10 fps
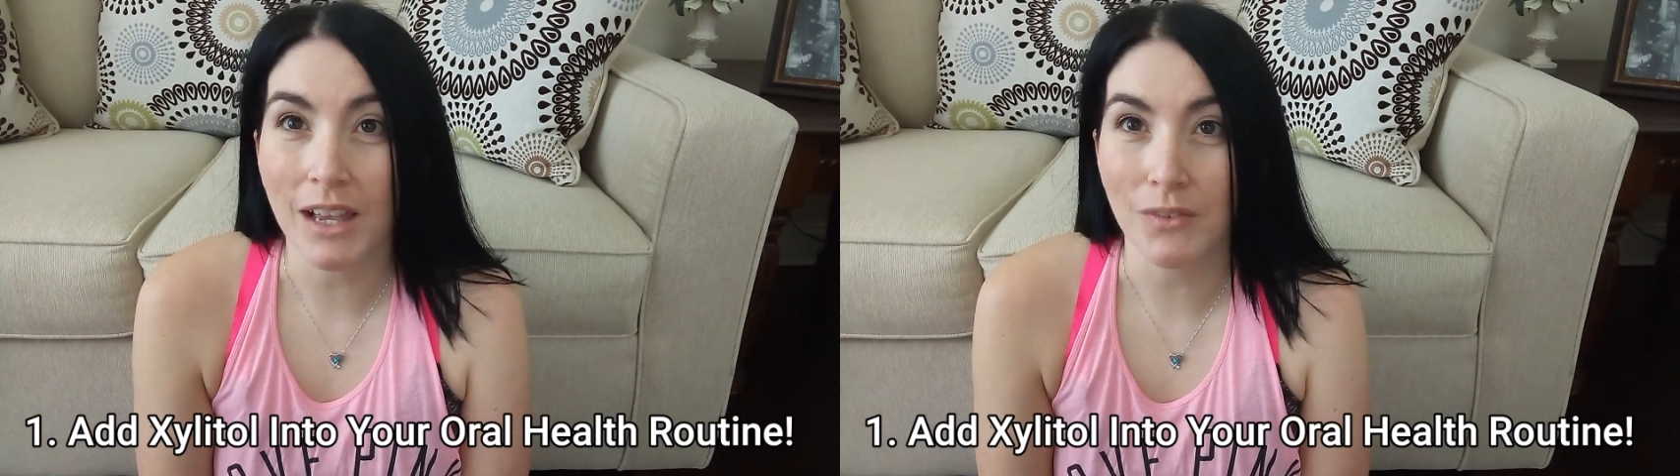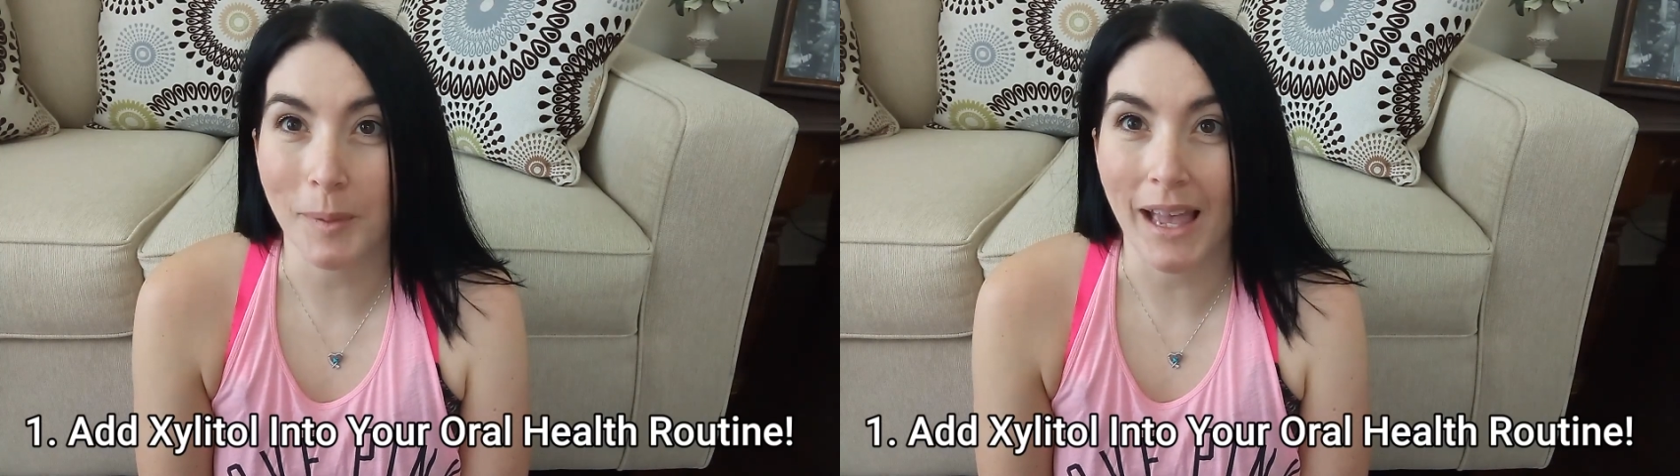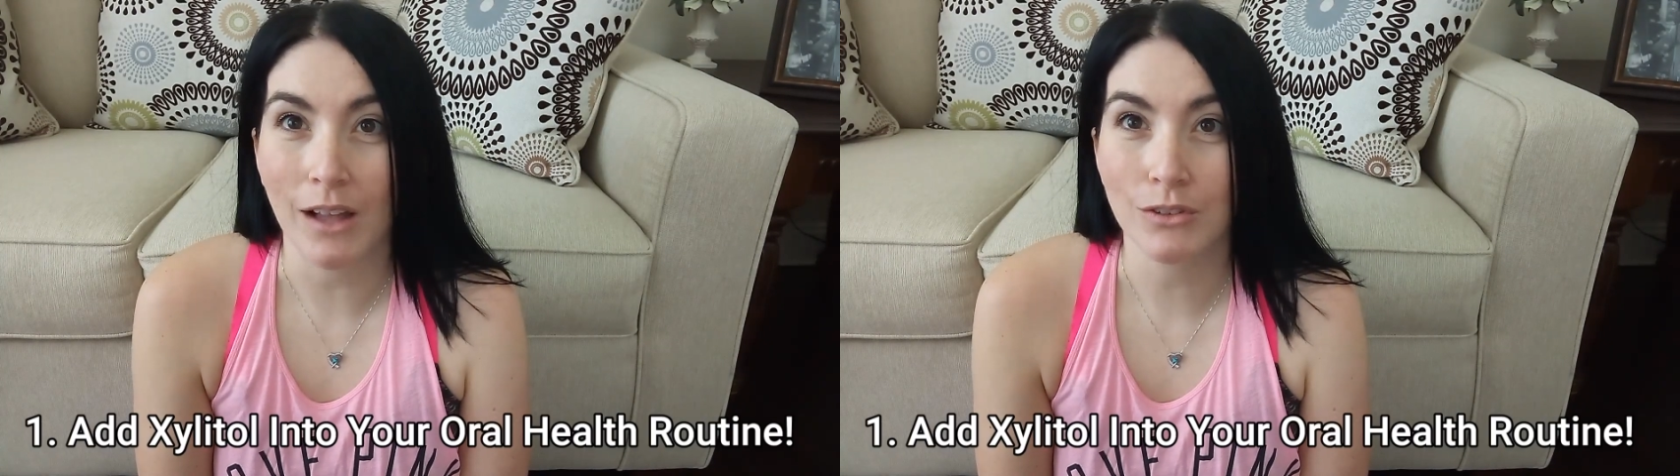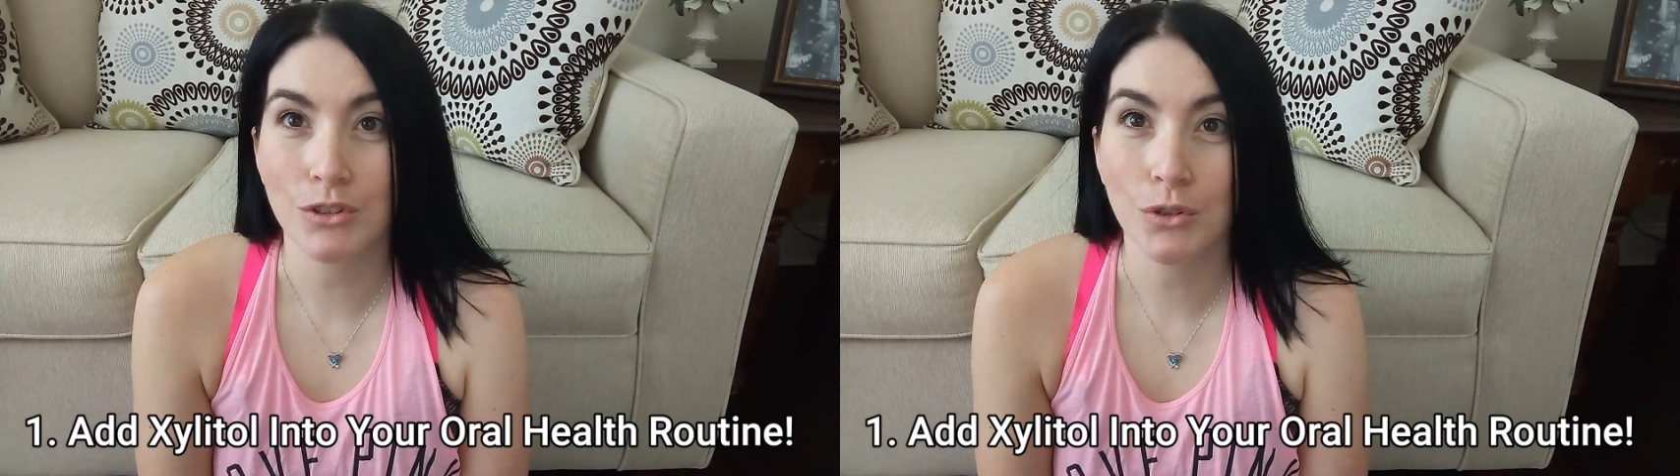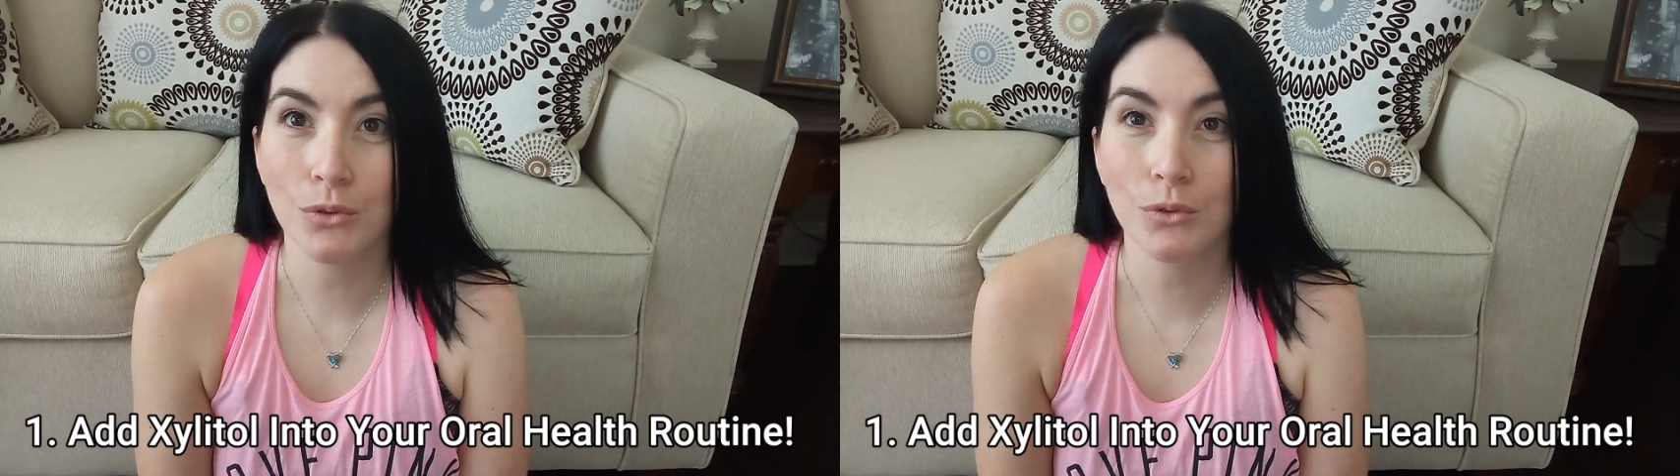of about
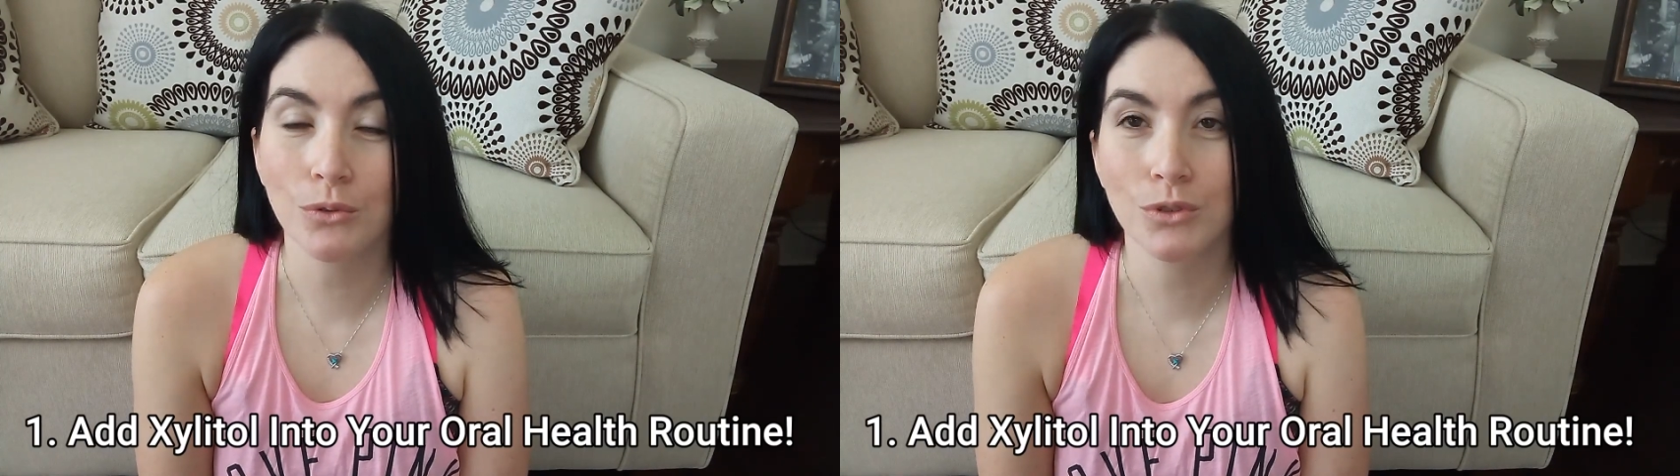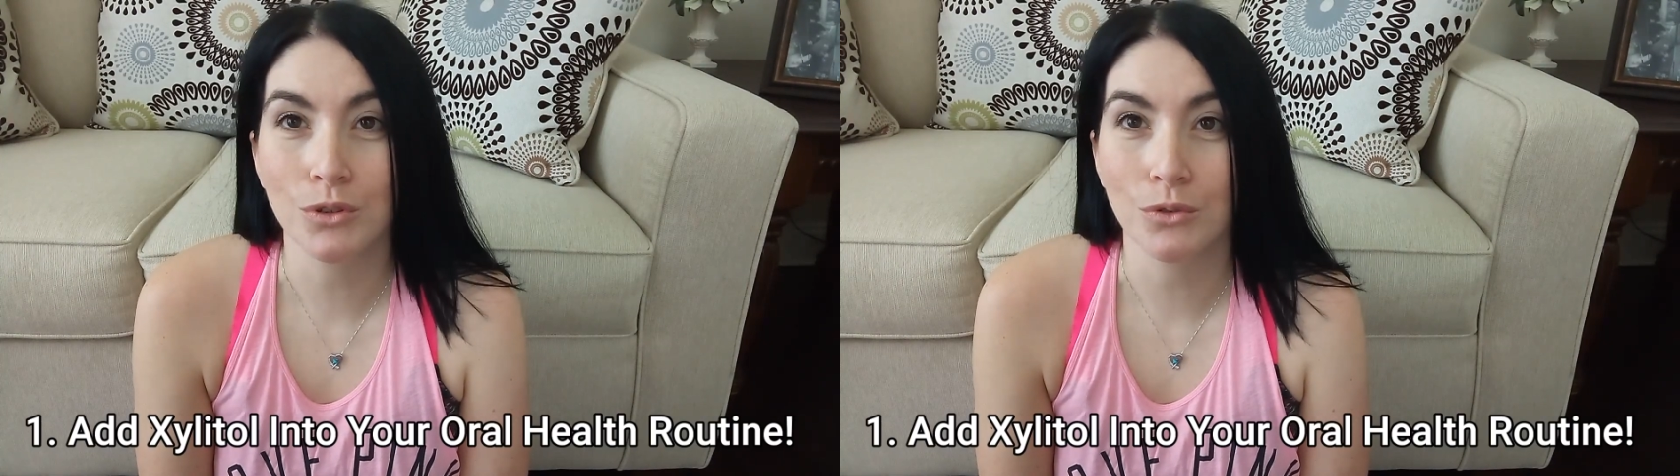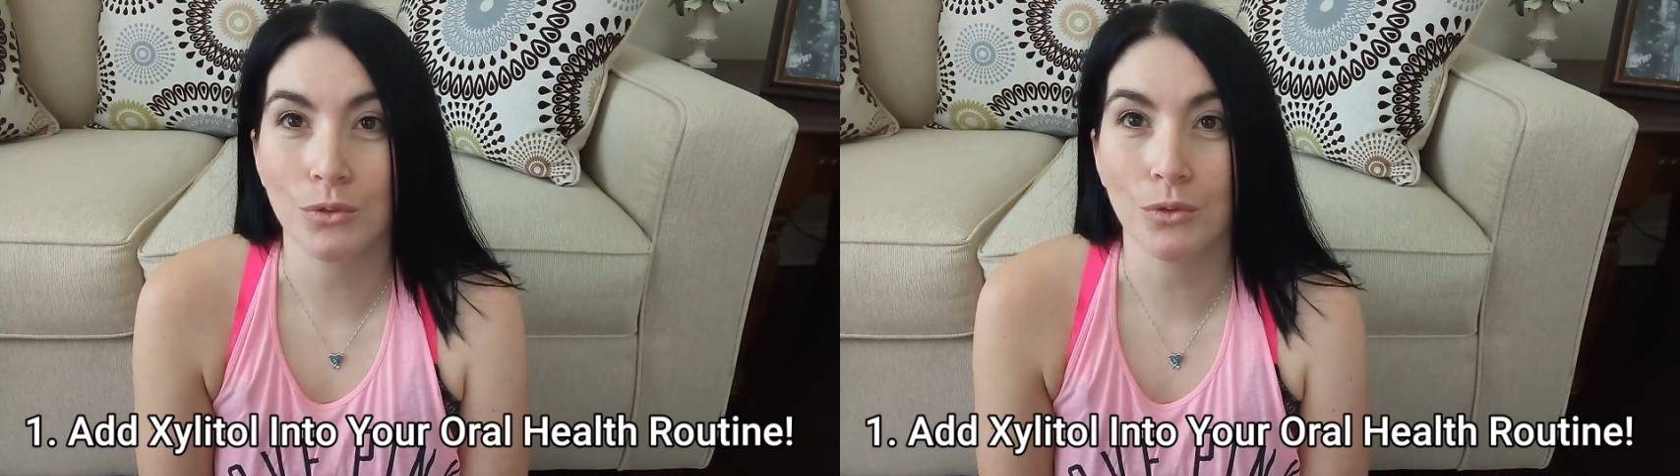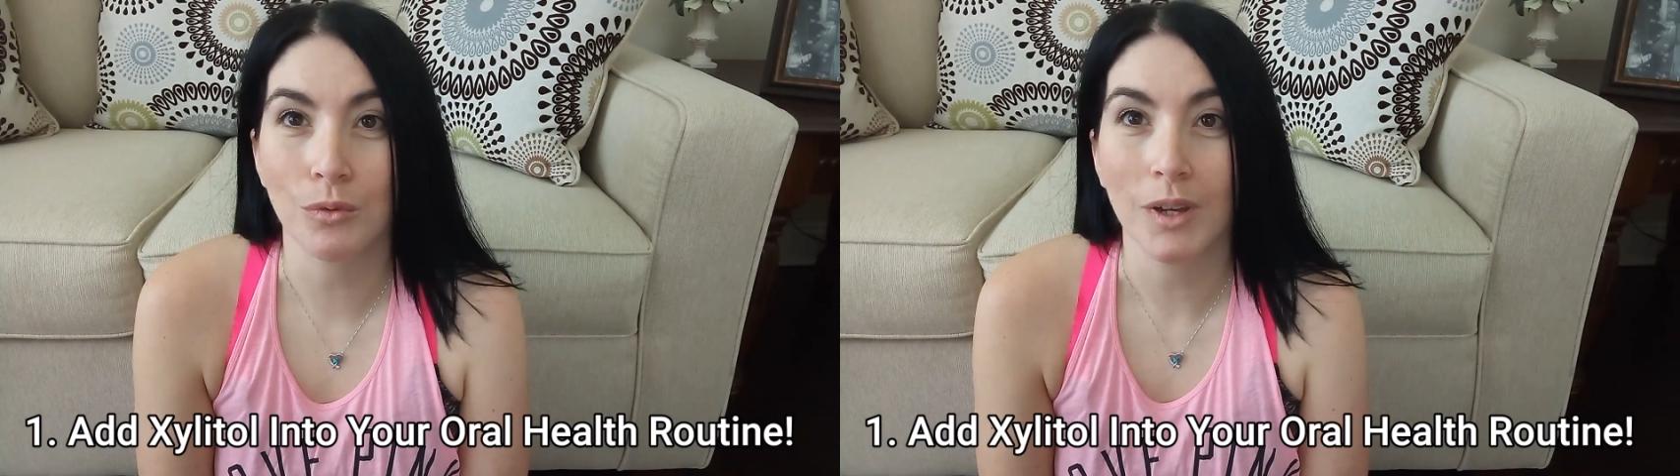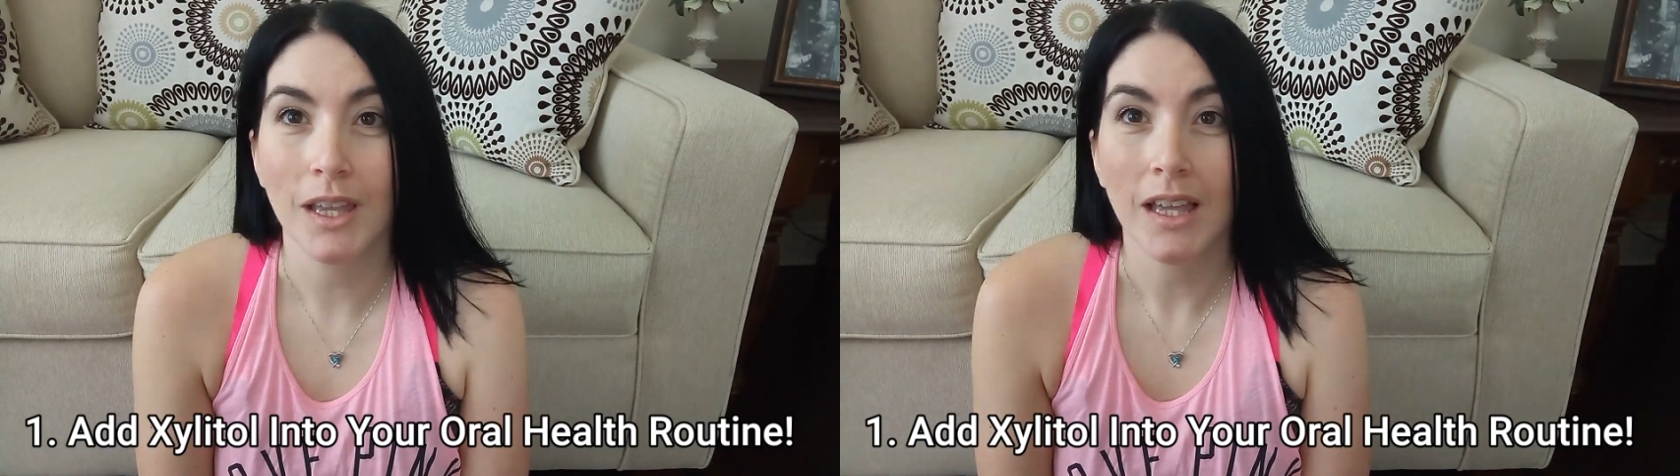2 to